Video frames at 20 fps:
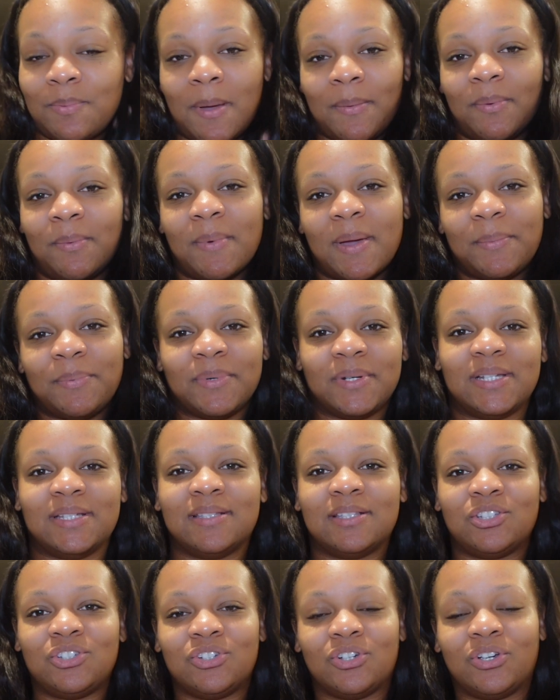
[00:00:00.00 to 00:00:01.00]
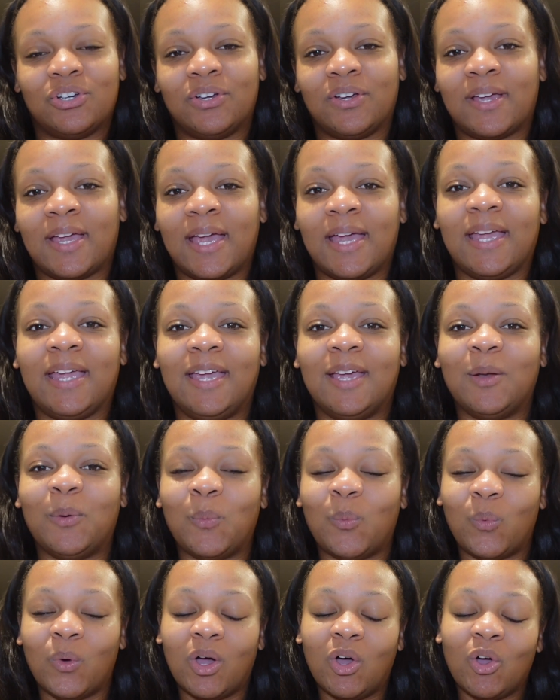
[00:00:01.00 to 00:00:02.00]
poppin', my pretties? It's your girl Cake,
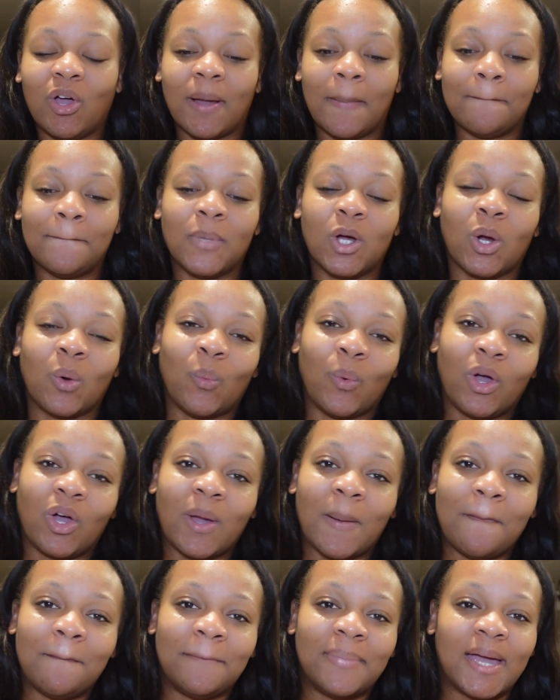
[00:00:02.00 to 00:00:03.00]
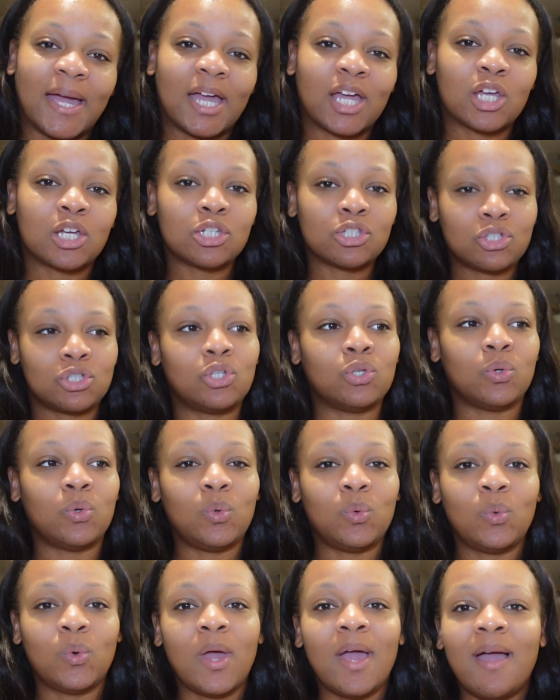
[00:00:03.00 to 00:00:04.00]
and welcome back to
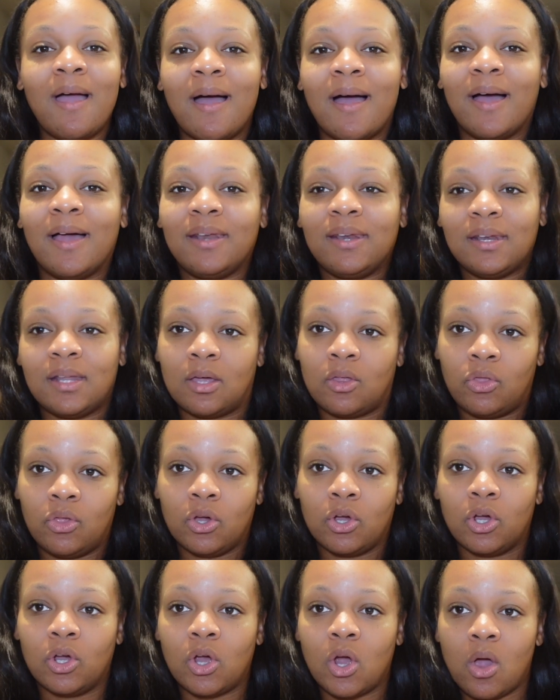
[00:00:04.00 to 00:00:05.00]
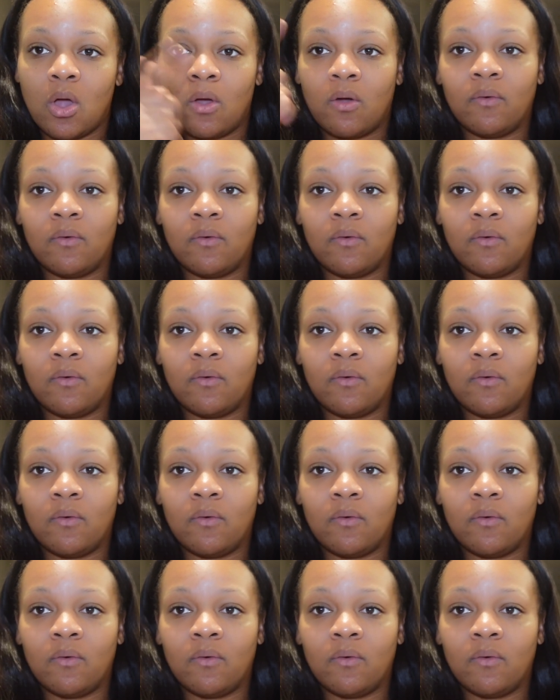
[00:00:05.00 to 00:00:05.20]
another